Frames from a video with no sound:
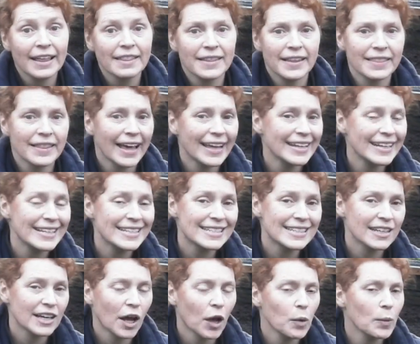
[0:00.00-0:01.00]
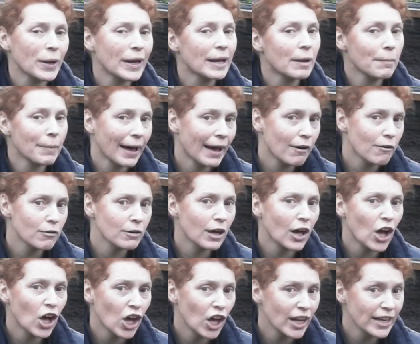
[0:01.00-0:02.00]
then that needs to go in about
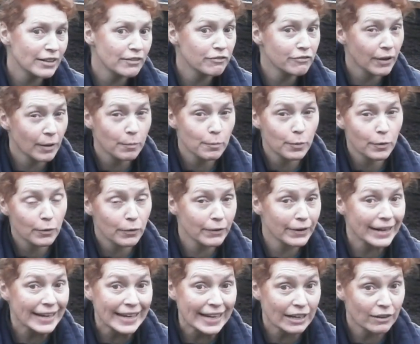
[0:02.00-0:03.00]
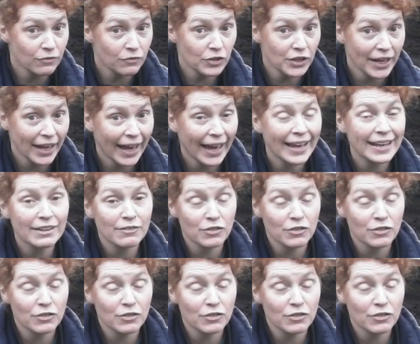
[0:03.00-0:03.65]
early February if you can,